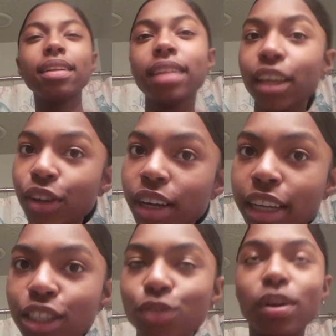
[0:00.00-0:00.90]
thank you
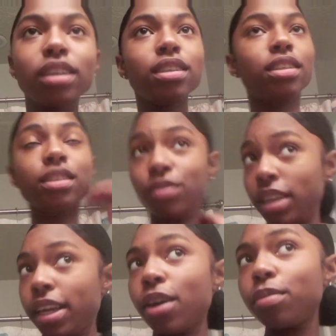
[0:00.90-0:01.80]
guys for watching this
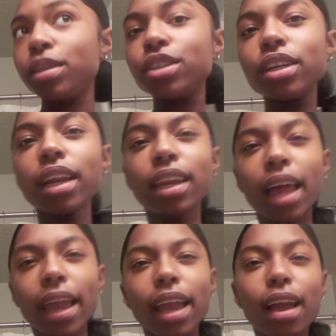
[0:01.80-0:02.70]
video. Be sure to
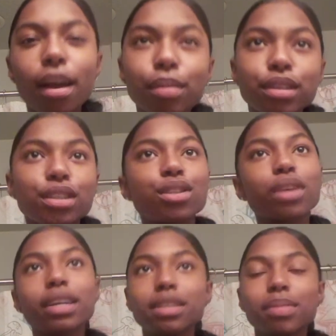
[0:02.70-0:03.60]
like, comment,
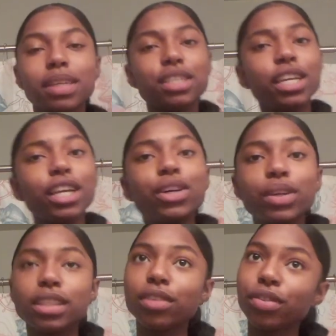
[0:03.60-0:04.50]
subscribe to my channel,
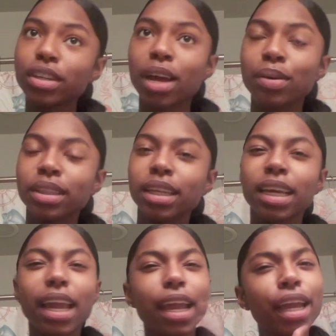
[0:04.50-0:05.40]
because if you're not with the
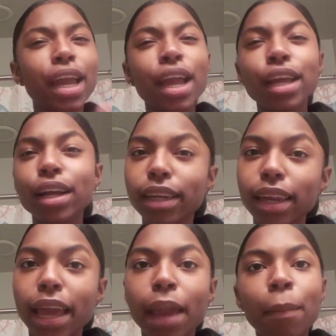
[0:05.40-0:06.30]
gang, you're
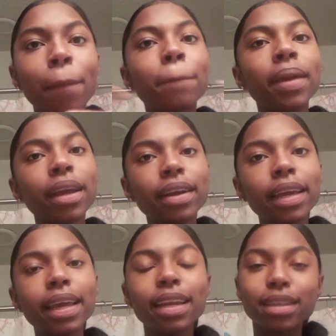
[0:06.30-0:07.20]
lame, period.
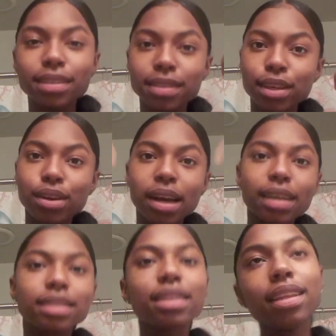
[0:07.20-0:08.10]
And I'll see you
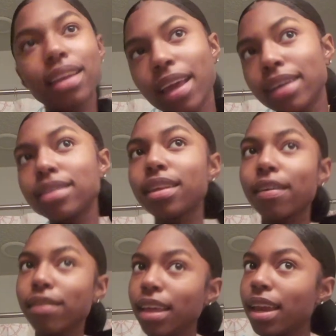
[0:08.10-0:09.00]
guys in the next
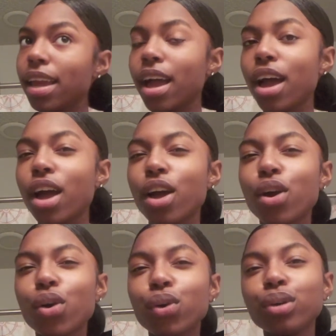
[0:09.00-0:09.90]
video.